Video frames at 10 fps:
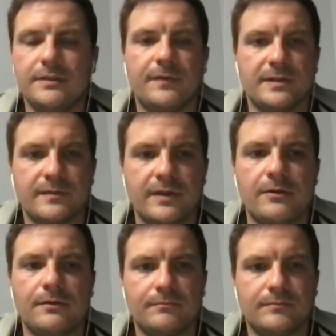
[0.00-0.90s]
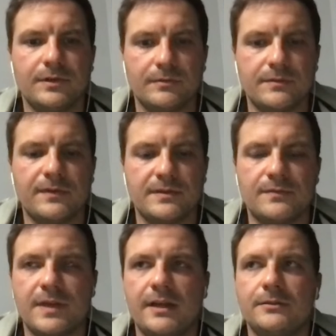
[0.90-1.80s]
defensive end or you know defensive
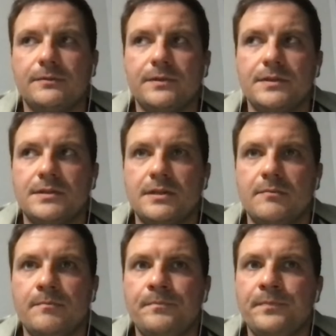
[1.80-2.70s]
tackle for this team.